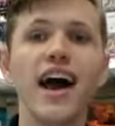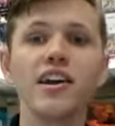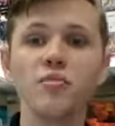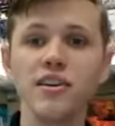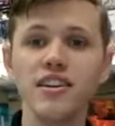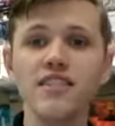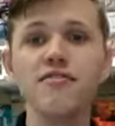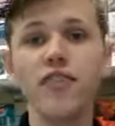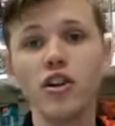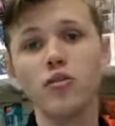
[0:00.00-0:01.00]
it'll be the
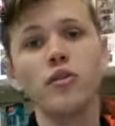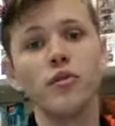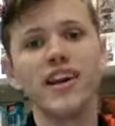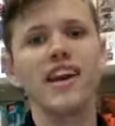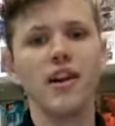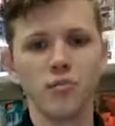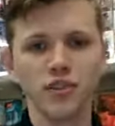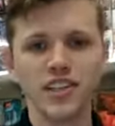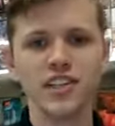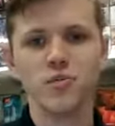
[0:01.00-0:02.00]
following weekend at
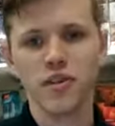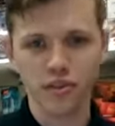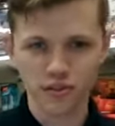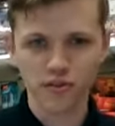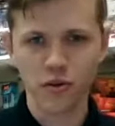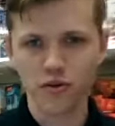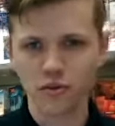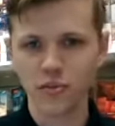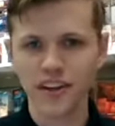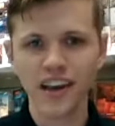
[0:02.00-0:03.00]
release, where those, of course,
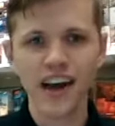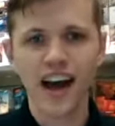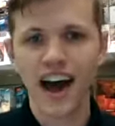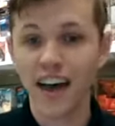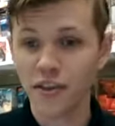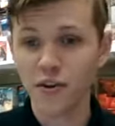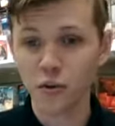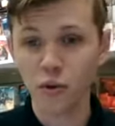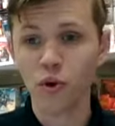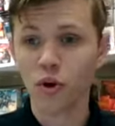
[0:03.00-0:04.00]
will be at their
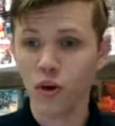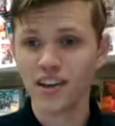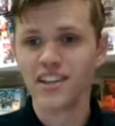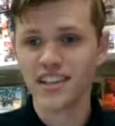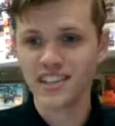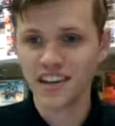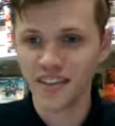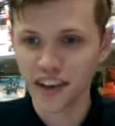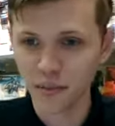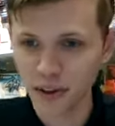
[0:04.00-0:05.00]
normal quantities and
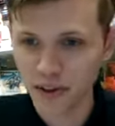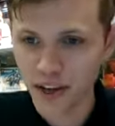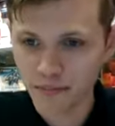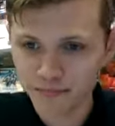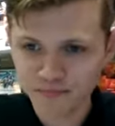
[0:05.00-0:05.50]
availability.